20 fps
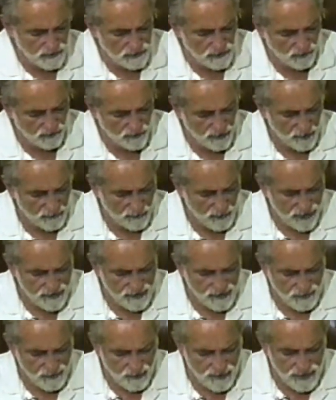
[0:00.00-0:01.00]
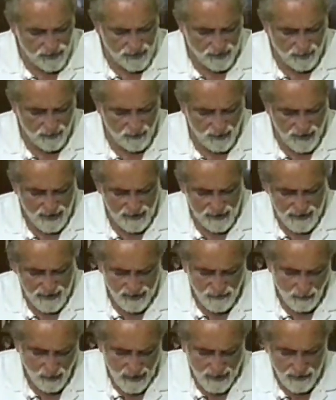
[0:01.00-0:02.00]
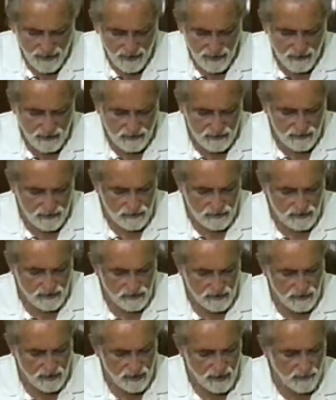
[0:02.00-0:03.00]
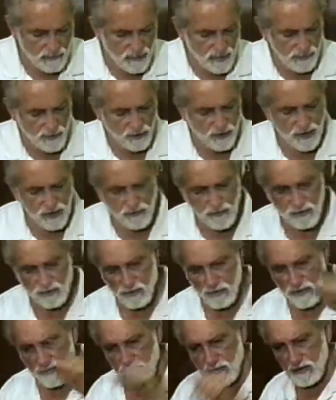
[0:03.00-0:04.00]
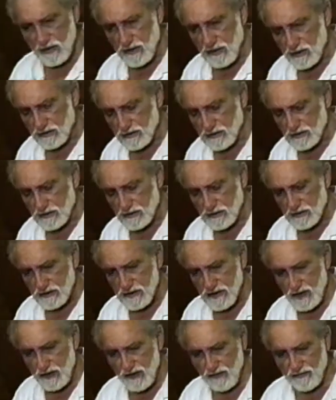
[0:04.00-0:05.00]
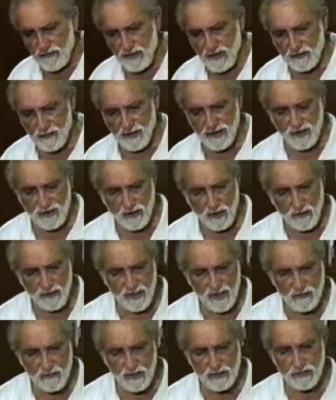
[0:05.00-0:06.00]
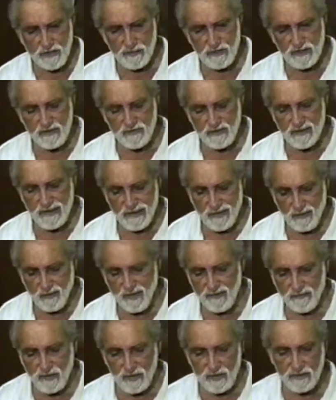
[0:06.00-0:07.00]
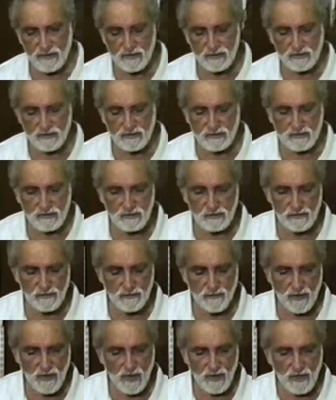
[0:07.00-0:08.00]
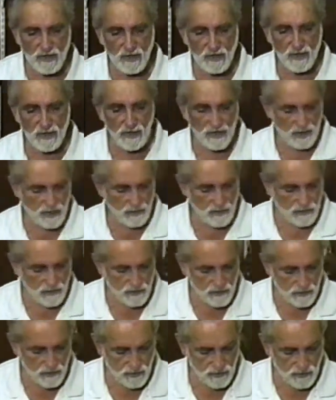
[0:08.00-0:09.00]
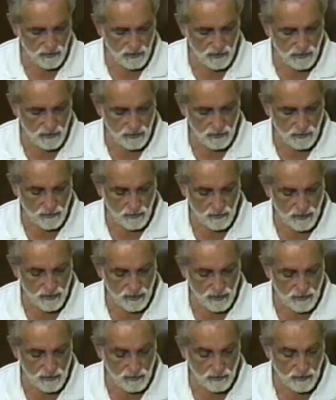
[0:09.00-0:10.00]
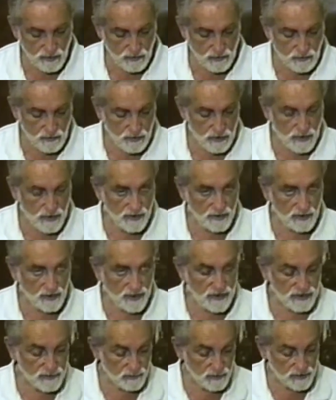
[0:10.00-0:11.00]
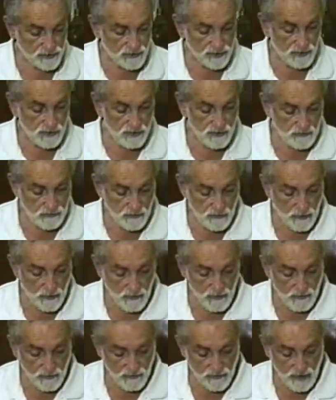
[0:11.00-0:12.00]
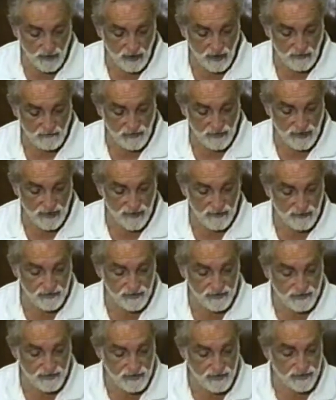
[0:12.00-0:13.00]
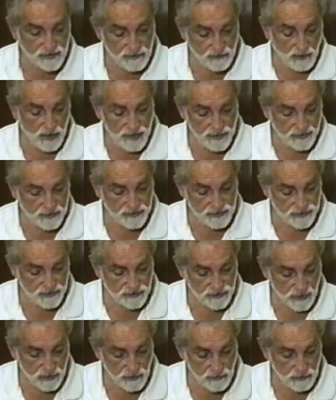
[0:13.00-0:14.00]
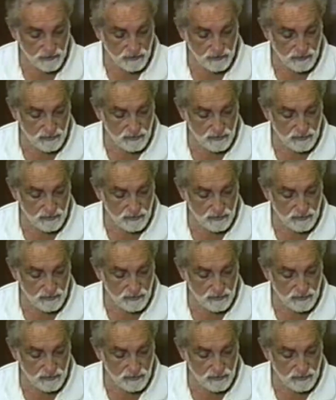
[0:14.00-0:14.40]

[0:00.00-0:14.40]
So for the present, we shall read these writings in the memory and renewal of yours. Now, what, you know what that means? That means if you take the Revelations, and what are you going to do with them? And the Gospel of John. If you take these writings, his own,